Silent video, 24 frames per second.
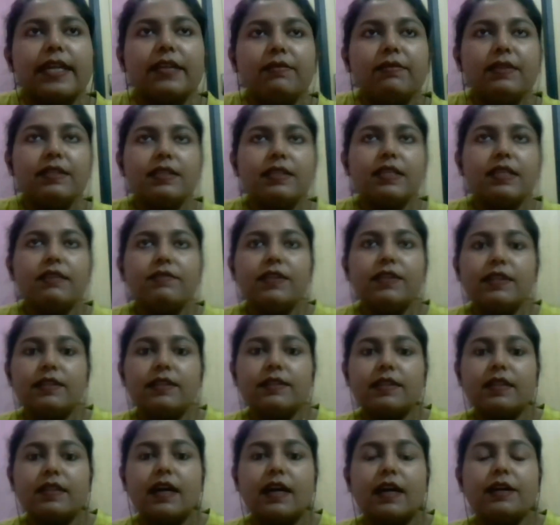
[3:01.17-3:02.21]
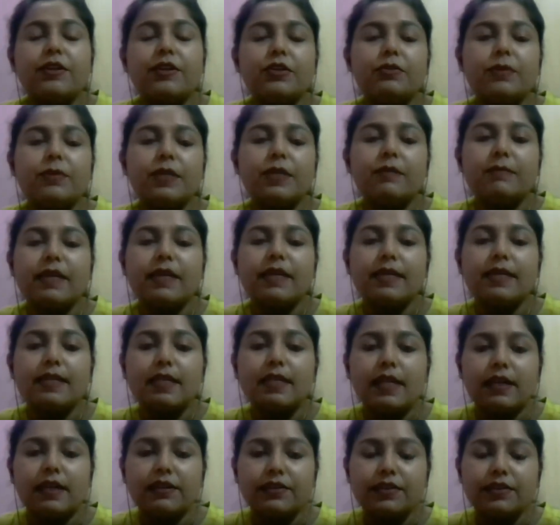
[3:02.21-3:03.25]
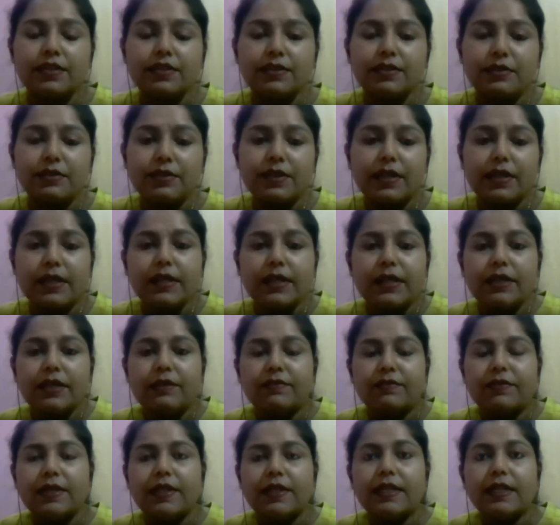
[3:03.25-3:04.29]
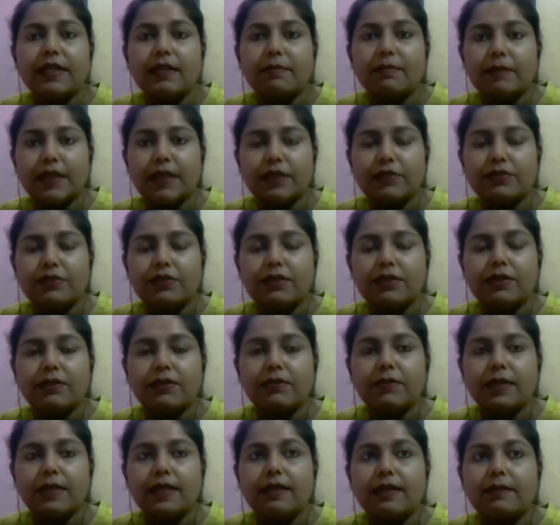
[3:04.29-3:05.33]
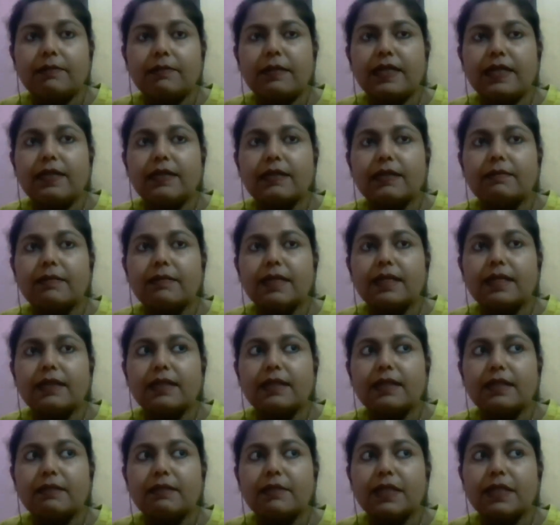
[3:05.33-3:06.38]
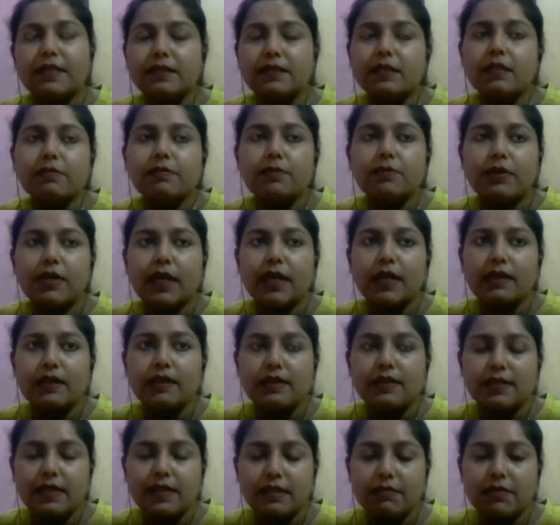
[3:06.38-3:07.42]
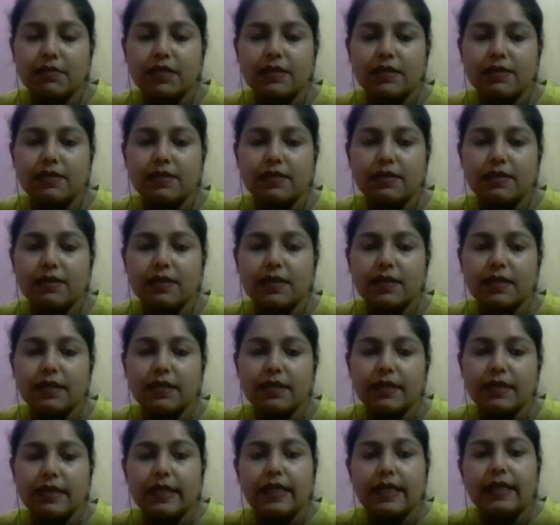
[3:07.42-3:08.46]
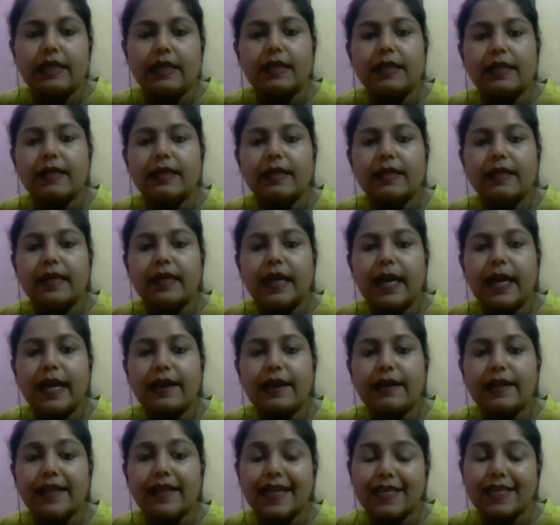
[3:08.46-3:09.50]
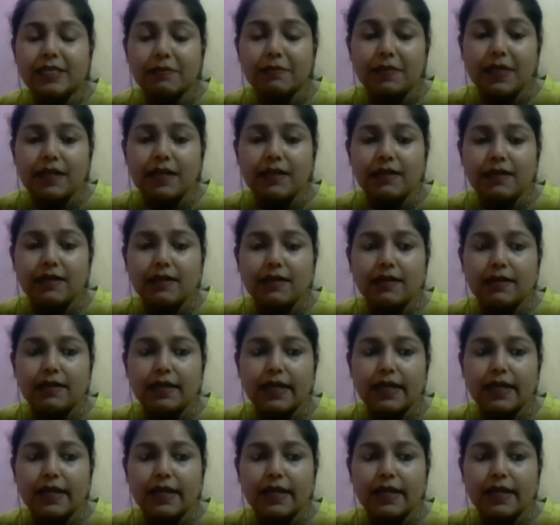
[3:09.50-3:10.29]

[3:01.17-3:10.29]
adverse event is an untoward medical occurrence where in a patient, when a medicinal product is administered and they experience